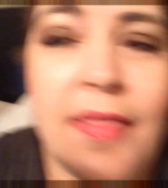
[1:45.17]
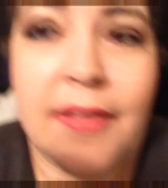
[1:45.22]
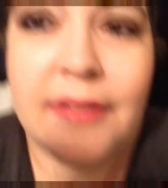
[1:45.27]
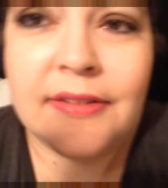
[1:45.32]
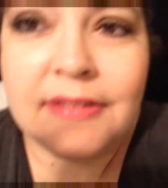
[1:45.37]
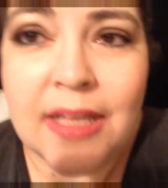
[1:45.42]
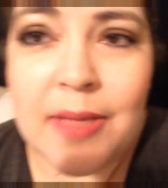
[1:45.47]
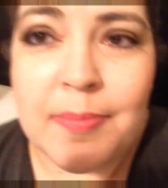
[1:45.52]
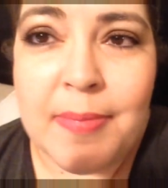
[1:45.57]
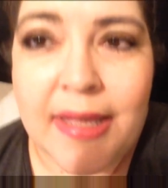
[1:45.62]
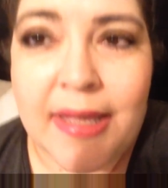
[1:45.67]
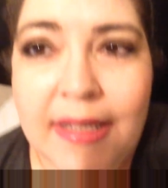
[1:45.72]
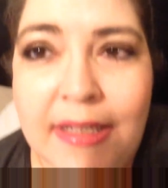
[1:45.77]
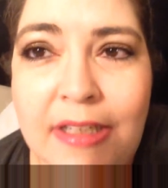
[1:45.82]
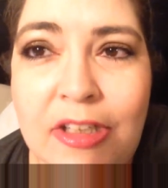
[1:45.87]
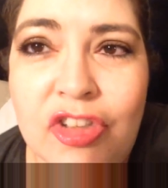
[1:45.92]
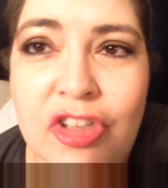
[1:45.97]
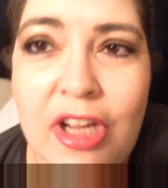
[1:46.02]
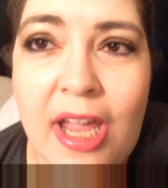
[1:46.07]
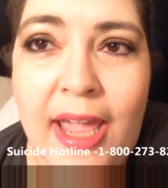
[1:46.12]
the same
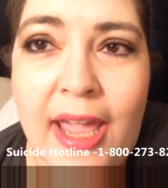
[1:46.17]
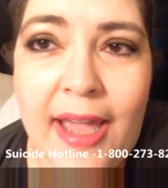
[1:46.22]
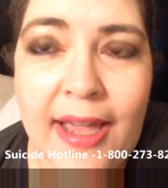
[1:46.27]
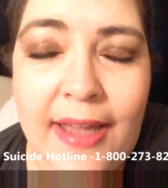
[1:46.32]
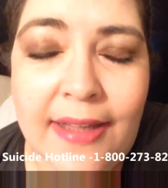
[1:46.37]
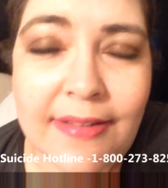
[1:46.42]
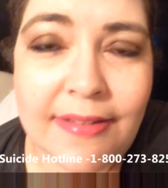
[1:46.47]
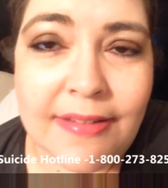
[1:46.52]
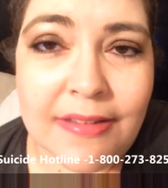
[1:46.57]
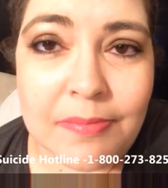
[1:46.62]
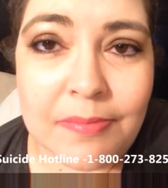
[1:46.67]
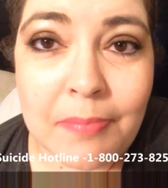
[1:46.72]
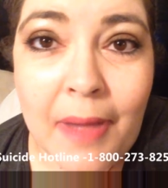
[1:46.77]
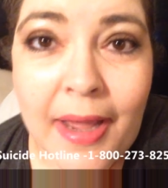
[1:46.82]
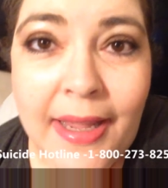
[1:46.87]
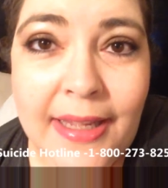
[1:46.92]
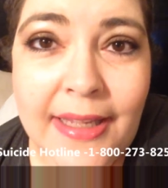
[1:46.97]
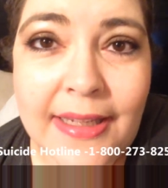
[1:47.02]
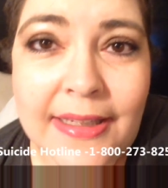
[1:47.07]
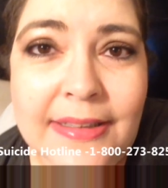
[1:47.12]
age as
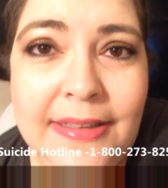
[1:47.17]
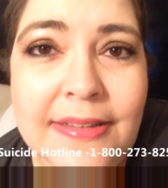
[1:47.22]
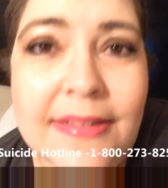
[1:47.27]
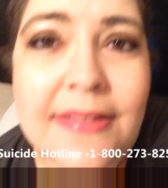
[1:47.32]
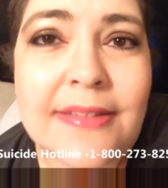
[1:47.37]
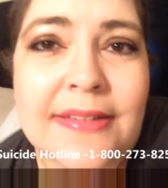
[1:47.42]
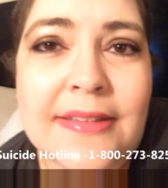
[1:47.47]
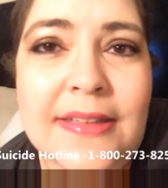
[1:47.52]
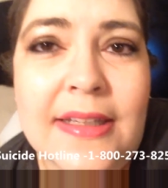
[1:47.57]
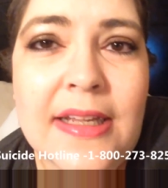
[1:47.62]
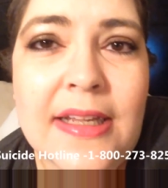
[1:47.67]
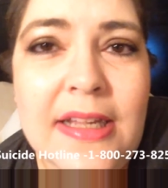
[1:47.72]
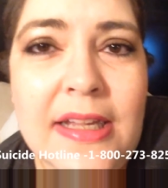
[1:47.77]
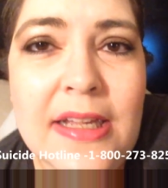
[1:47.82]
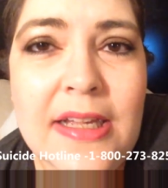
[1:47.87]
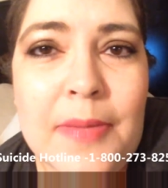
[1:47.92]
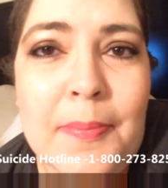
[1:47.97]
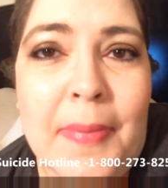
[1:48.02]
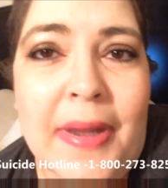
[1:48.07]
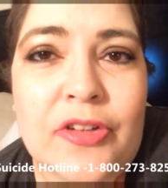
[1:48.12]
my kids,
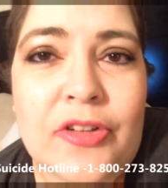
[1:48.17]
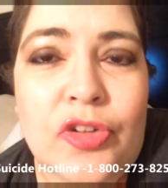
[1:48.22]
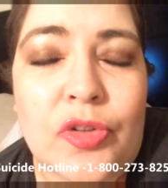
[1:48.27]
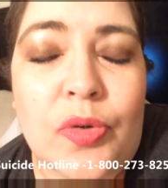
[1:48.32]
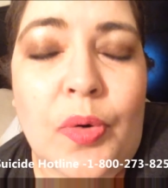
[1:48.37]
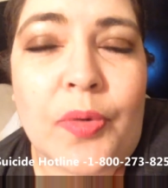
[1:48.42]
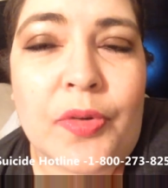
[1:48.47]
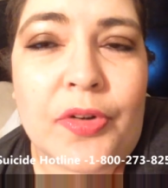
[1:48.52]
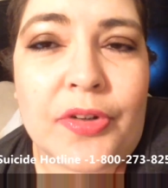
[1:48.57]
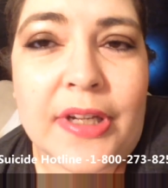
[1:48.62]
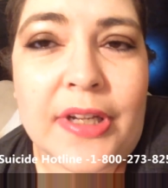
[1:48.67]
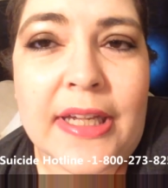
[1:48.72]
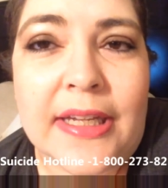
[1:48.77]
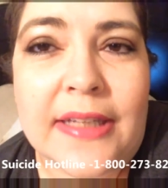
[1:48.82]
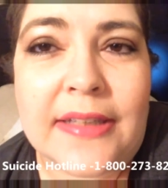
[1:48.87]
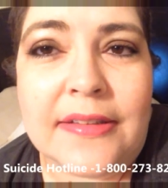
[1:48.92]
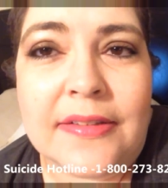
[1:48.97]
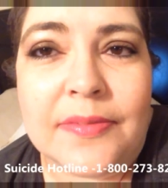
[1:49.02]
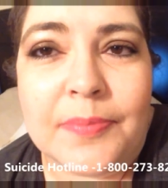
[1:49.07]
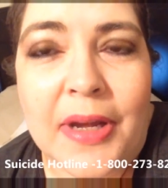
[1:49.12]
my two older
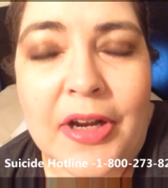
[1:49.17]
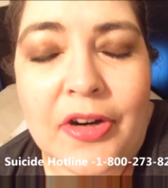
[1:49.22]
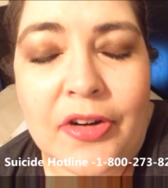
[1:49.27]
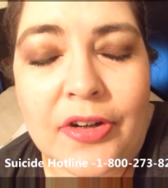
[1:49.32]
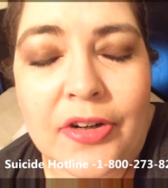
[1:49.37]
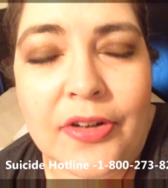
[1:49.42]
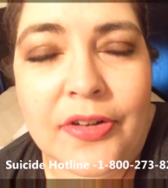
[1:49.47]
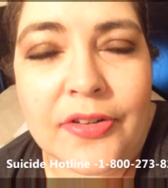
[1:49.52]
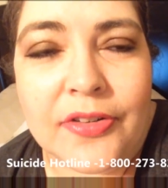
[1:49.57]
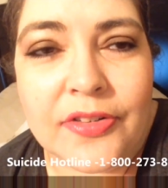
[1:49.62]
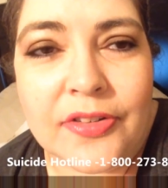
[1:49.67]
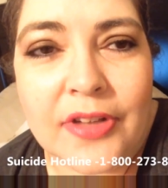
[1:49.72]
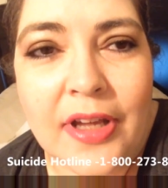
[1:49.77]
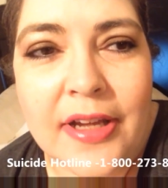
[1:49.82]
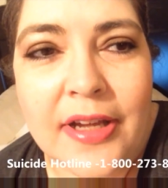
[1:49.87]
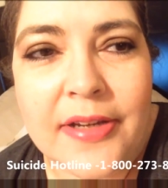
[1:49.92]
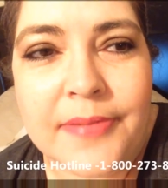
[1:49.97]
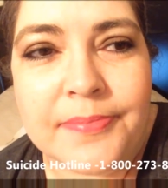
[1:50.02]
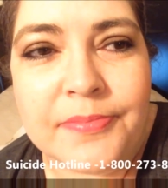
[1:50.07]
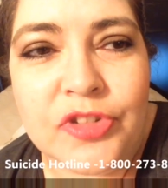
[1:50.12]
kids, my girls.
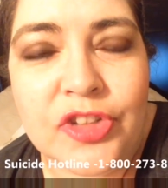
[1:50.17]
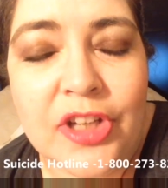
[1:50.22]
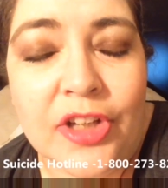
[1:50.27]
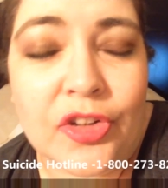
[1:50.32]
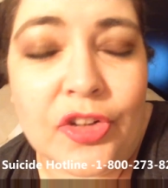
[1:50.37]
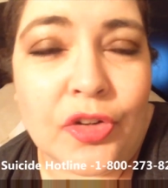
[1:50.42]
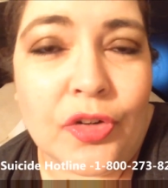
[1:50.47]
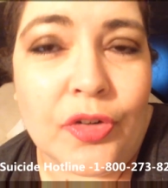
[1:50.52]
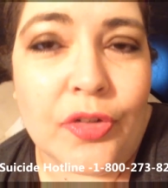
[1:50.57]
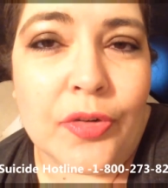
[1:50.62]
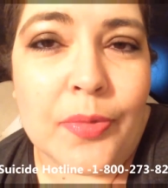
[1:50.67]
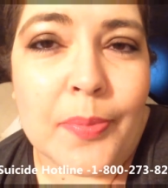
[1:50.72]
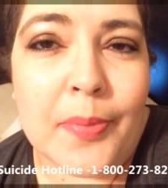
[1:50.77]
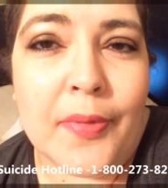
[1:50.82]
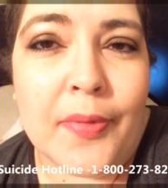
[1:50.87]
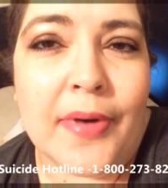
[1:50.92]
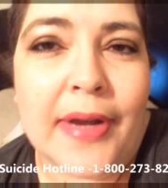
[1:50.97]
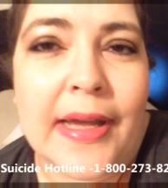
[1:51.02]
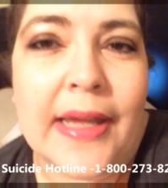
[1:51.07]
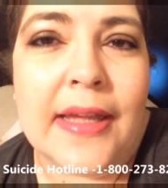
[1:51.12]
Um, she has a girl and a
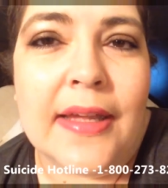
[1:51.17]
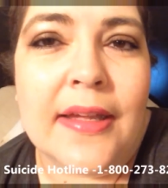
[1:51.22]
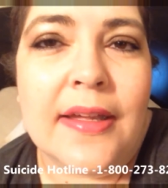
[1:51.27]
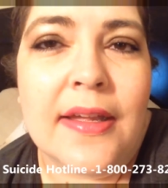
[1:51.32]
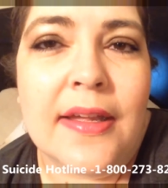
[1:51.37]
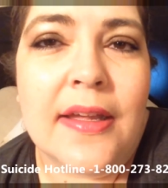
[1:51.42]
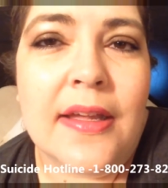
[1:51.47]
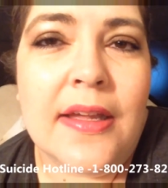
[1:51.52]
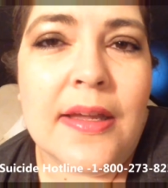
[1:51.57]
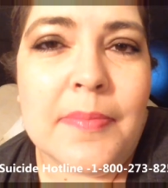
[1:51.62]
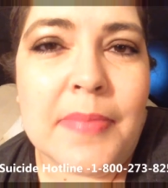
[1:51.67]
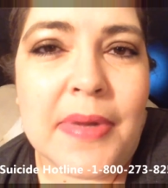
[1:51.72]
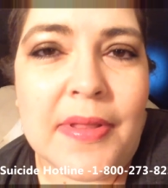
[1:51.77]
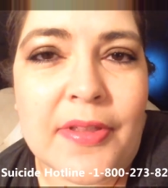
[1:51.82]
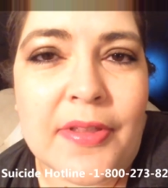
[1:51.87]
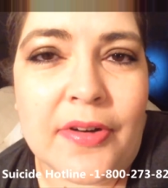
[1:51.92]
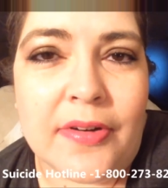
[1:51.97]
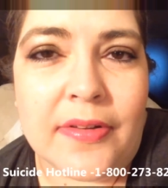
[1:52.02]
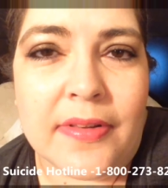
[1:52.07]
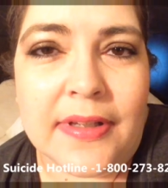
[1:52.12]
boy, but
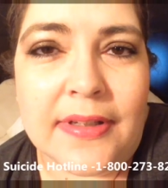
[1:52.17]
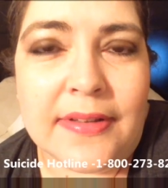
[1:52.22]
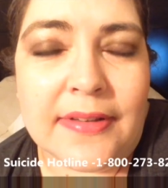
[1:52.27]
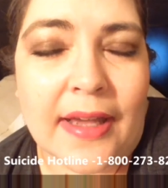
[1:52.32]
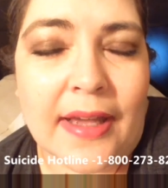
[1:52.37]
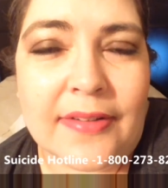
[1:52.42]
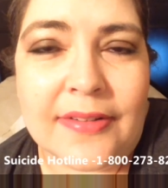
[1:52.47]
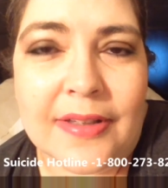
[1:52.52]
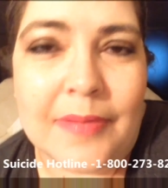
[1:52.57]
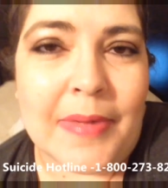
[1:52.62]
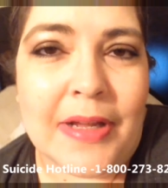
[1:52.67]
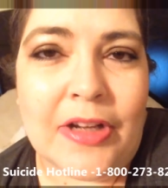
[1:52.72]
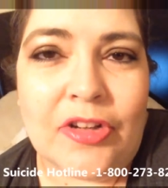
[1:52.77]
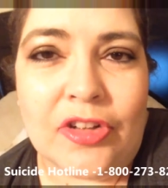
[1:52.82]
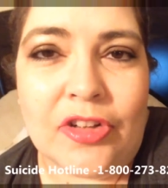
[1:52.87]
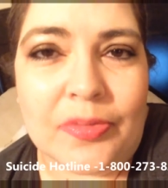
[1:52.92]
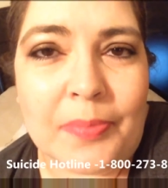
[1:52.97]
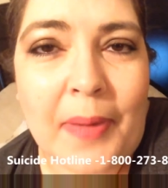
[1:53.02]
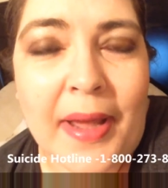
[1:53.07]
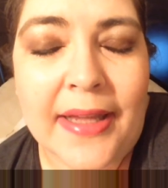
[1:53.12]
they're the exact same age
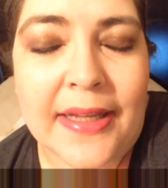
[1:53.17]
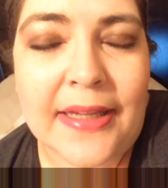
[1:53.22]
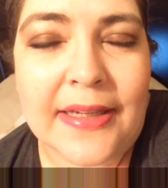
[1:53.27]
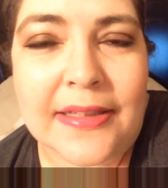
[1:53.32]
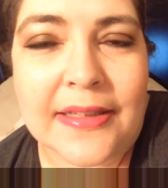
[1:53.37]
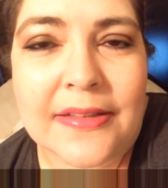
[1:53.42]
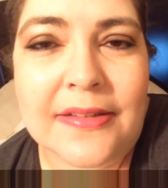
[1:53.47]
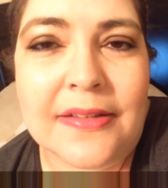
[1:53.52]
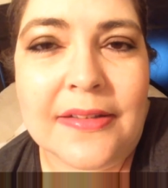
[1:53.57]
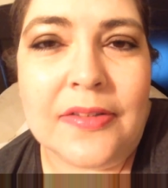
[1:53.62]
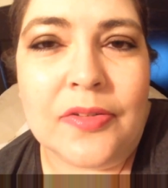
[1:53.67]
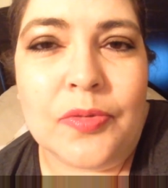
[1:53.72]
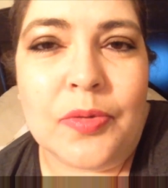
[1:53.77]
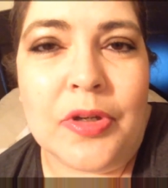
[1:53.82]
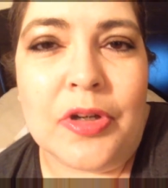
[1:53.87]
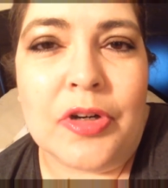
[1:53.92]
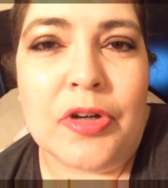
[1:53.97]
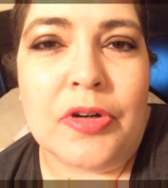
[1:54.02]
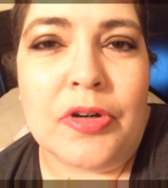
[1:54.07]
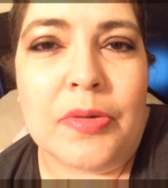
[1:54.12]
as my kids. We
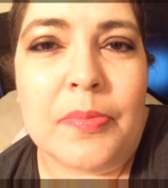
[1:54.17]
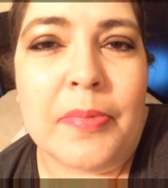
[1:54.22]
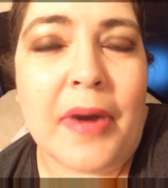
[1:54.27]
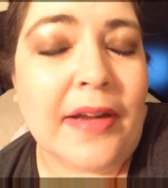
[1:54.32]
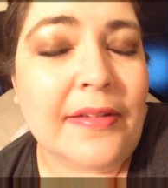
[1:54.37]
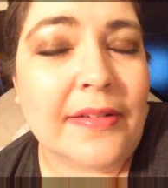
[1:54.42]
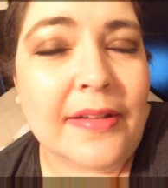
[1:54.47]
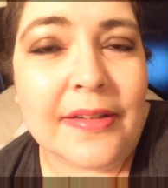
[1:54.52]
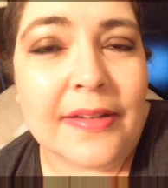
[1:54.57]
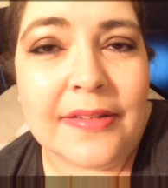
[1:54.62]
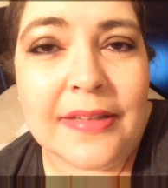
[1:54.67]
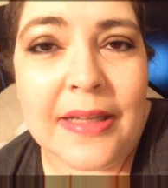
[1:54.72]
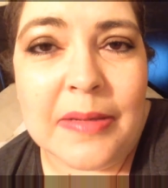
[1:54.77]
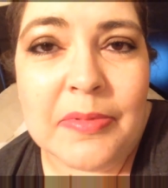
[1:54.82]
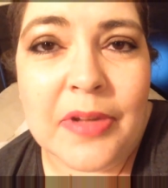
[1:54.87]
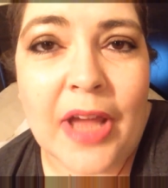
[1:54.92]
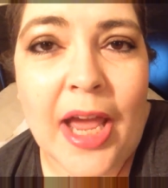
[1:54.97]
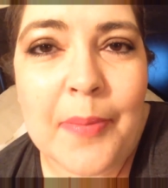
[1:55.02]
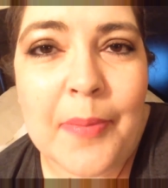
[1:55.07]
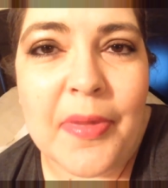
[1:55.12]
are pregnant at the
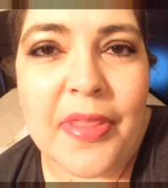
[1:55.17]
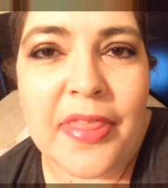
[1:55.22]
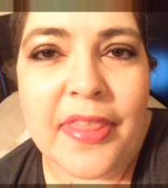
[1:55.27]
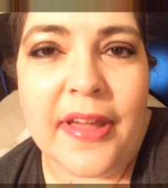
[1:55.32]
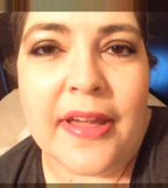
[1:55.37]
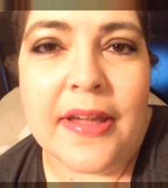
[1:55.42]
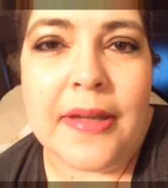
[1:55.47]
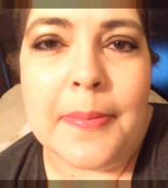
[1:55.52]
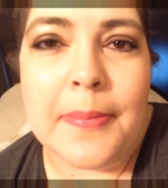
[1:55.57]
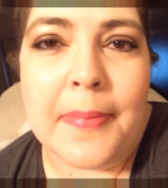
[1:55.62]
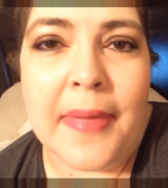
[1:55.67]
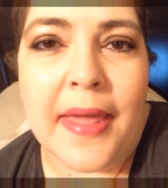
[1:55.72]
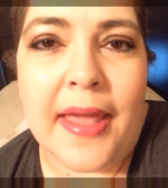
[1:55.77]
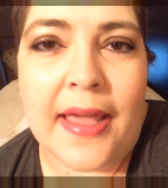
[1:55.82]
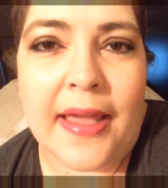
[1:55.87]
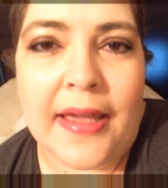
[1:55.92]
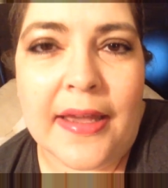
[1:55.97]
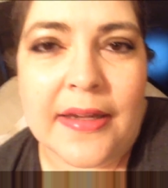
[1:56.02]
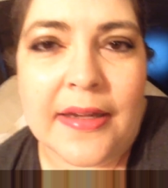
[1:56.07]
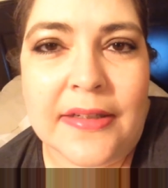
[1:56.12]
same time with them,
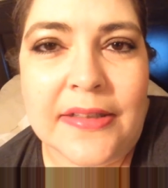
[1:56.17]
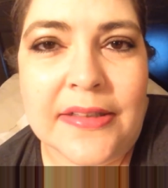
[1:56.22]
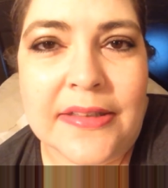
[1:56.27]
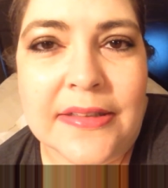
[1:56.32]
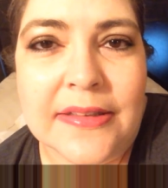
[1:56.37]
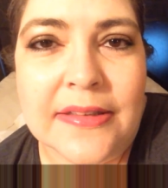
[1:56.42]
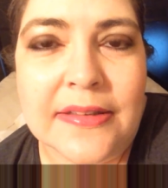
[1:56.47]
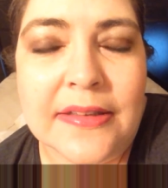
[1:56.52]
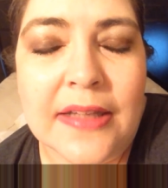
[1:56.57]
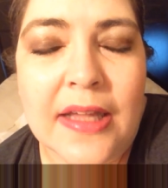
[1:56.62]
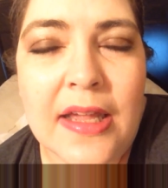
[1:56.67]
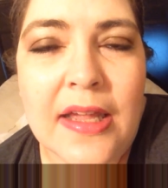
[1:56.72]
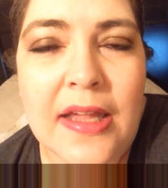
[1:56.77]
and